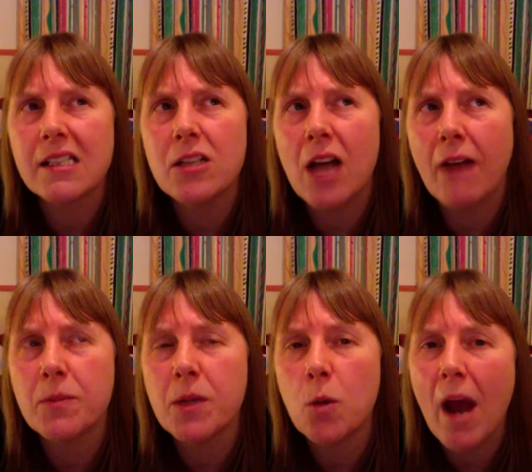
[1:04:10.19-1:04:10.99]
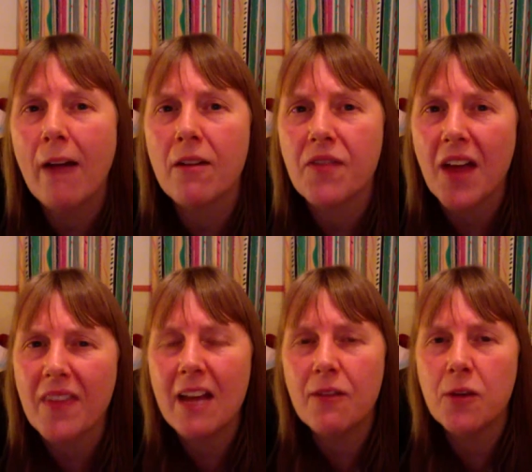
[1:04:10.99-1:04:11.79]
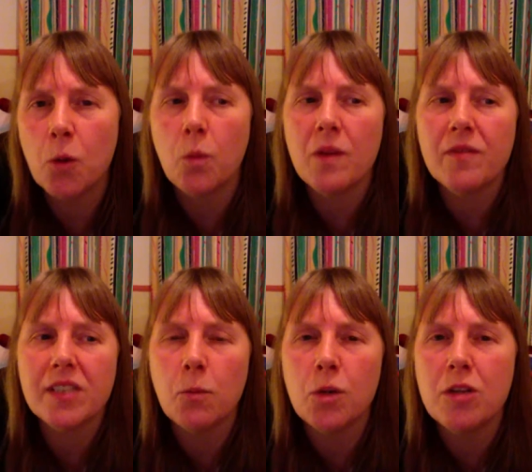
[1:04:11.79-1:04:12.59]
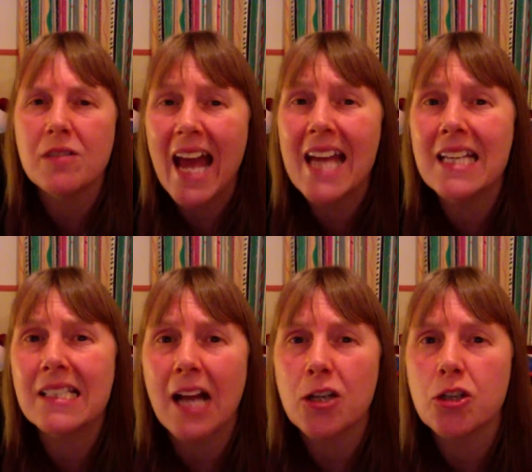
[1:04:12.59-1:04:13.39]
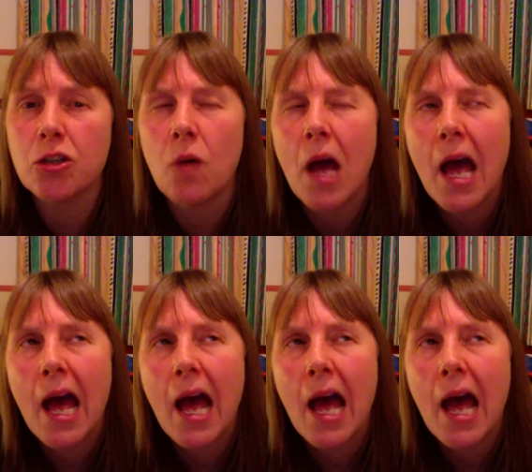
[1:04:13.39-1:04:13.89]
So you have to be aware of that, that if you're with someone who's asexual